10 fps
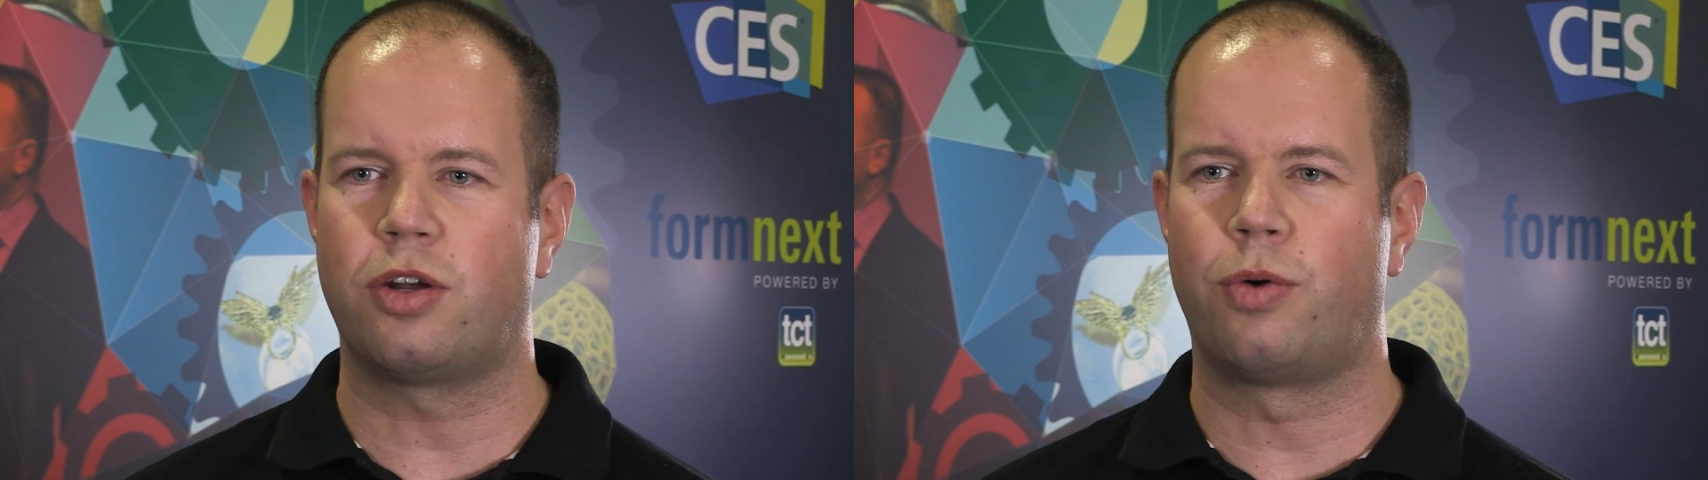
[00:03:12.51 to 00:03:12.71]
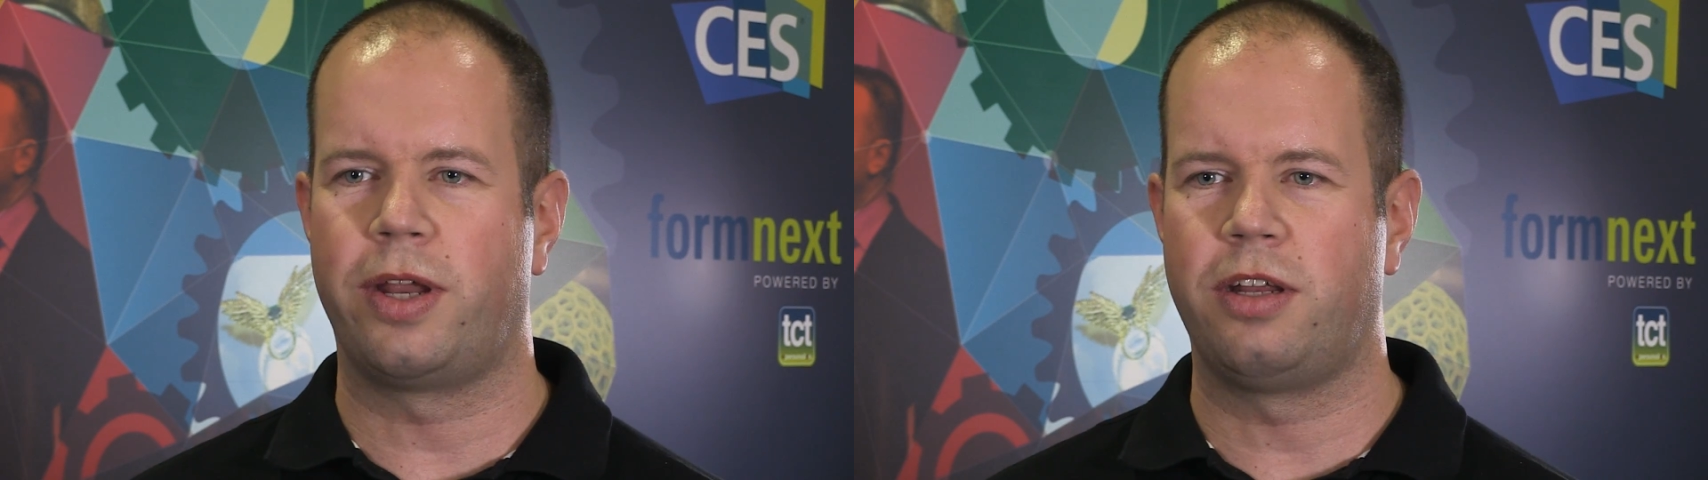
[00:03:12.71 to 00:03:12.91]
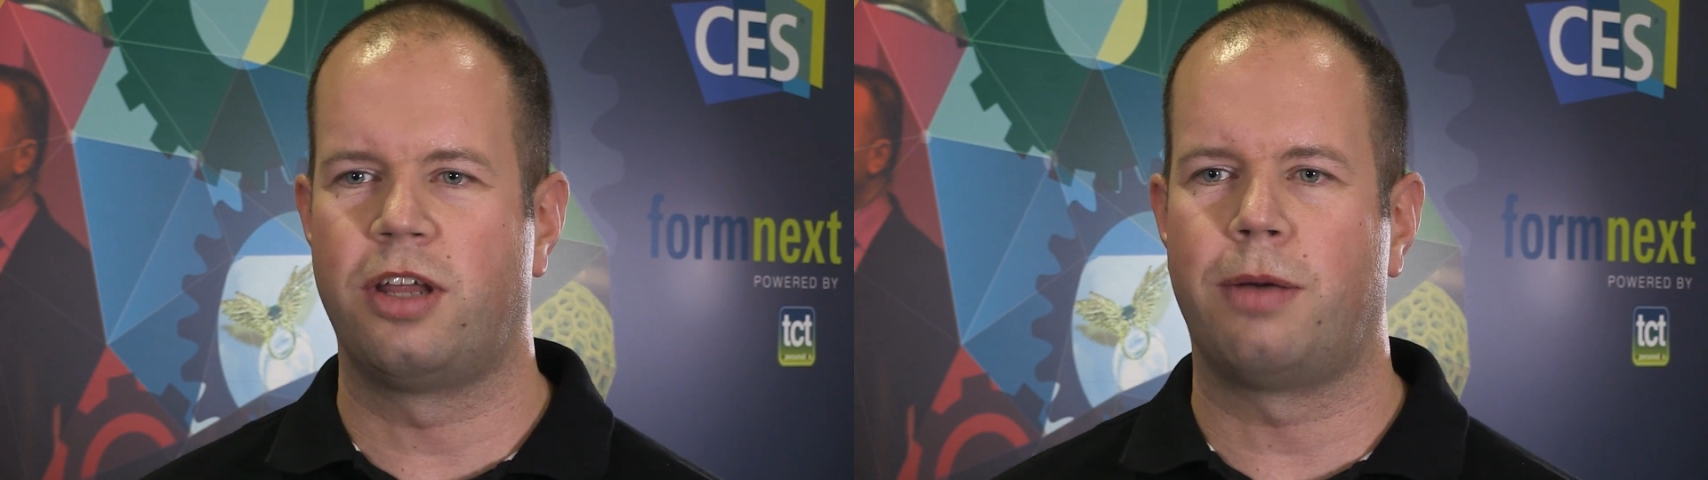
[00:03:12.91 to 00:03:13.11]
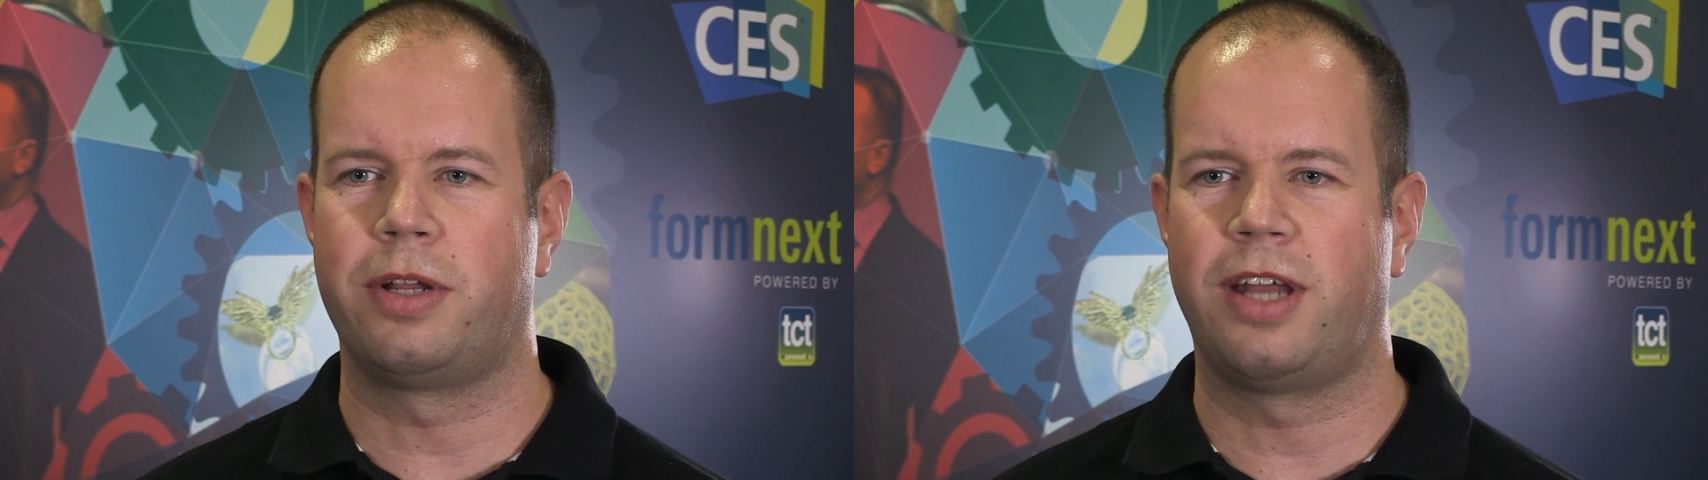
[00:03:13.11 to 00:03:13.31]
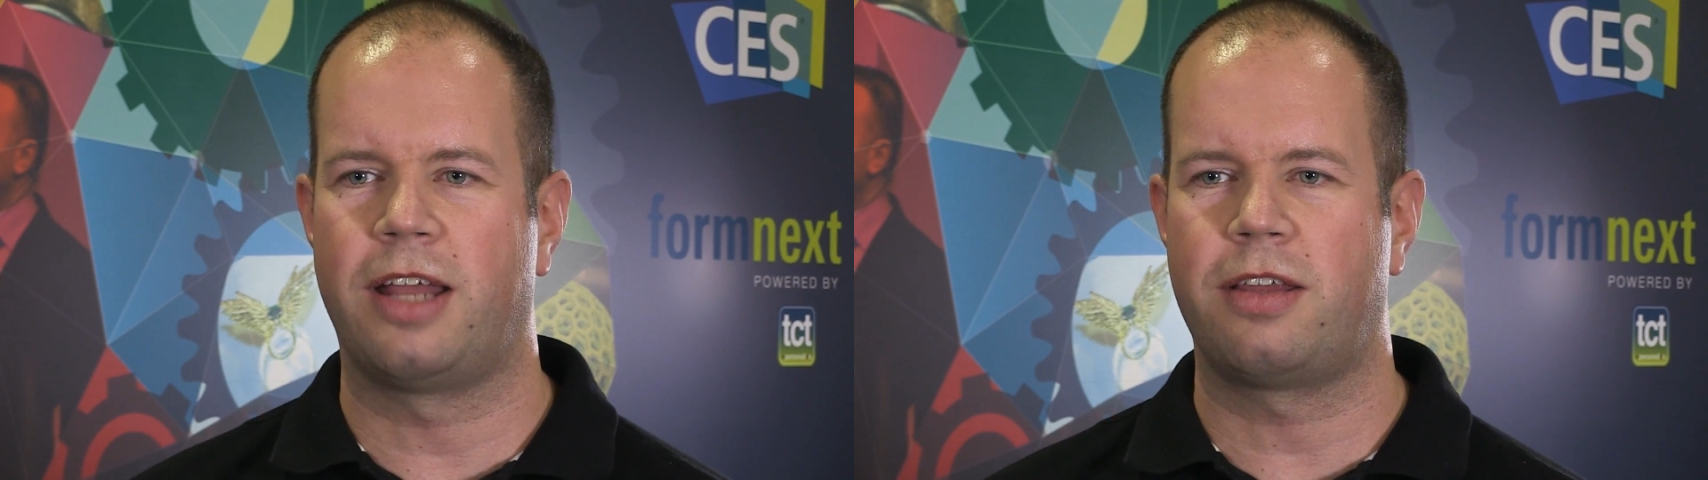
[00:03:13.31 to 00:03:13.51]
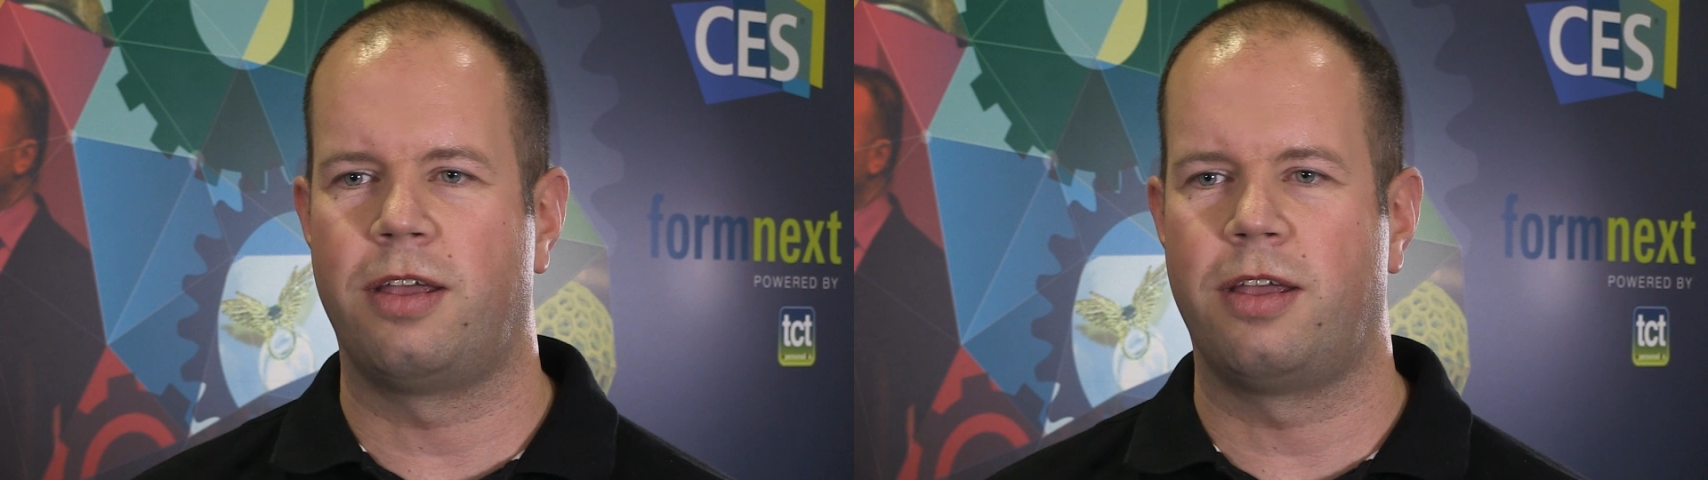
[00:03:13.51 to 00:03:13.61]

already doubling that